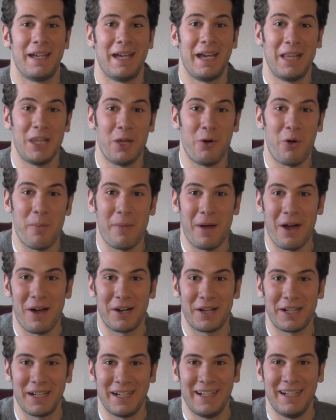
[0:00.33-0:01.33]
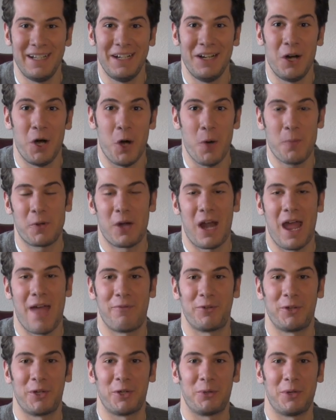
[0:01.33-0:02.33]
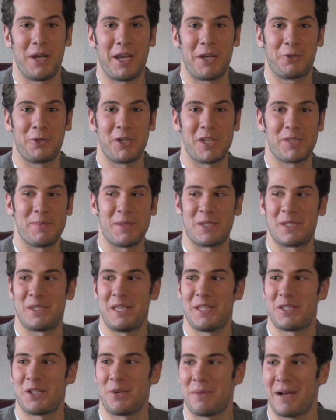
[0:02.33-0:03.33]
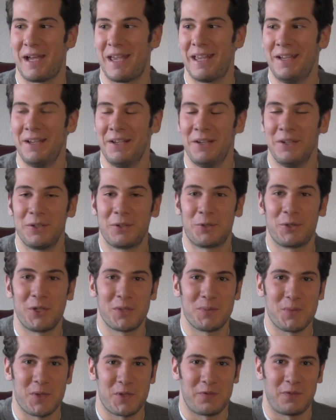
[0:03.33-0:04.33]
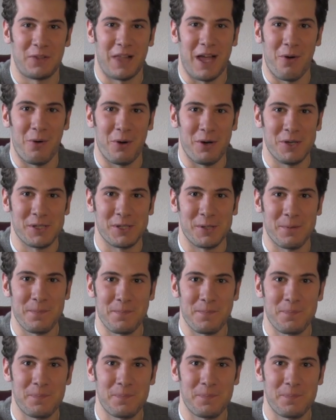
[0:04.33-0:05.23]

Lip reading: Hello, America. Hope you're having a great Christmas. These are my Christmas flowers.